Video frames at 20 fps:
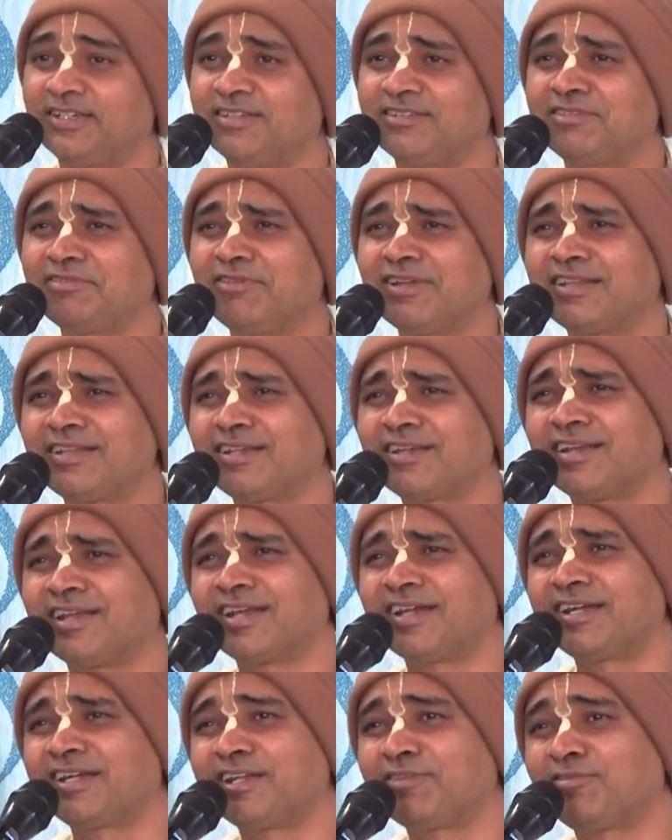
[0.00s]
So whether
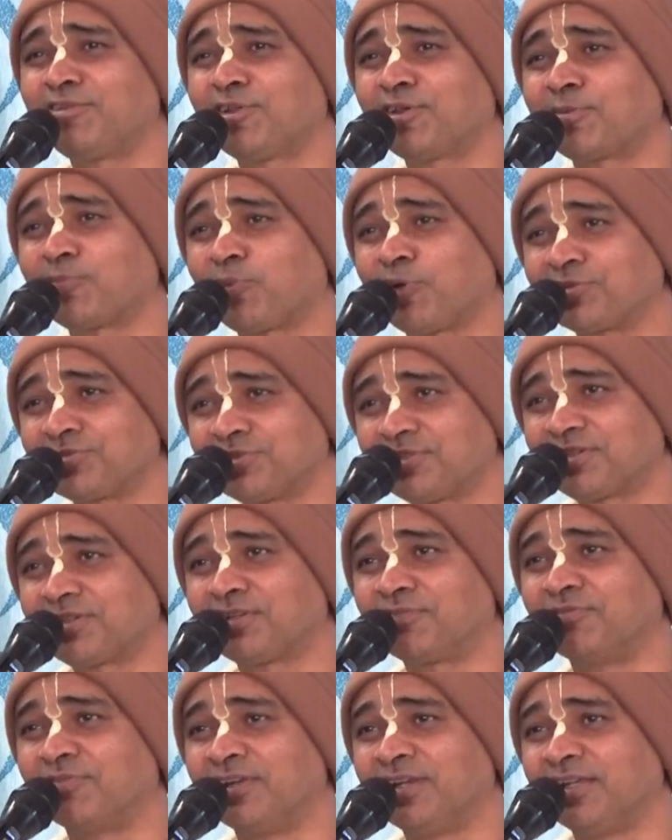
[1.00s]
negatively or
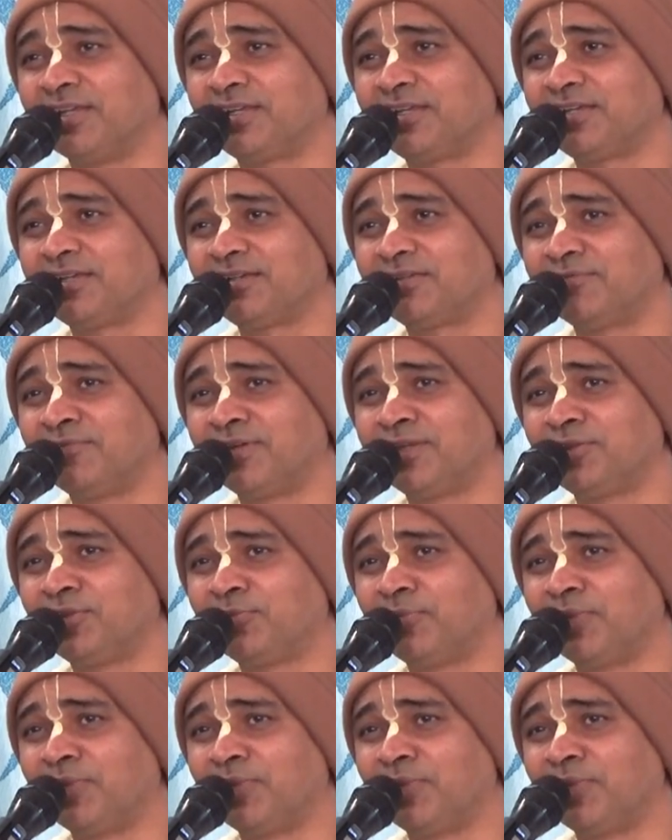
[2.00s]
positively, when you